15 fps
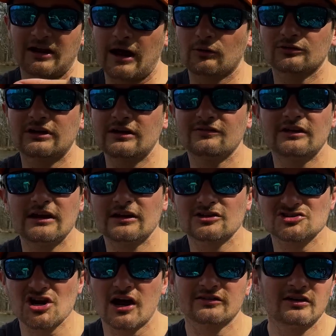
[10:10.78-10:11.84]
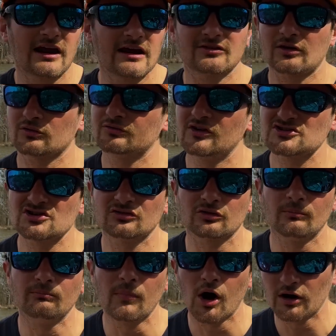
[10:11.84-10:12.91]
I was giving it a shot today because I was fishing
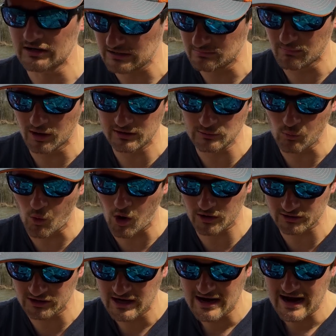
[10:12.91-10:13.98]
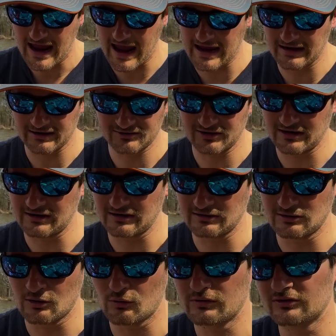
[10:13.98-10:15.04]
some muddy water. And like I said,
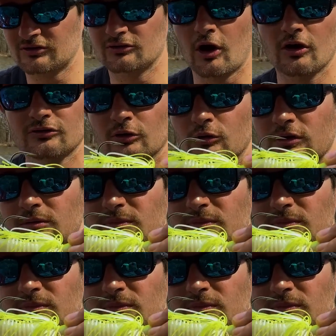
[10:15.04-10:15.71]
you know, this is also can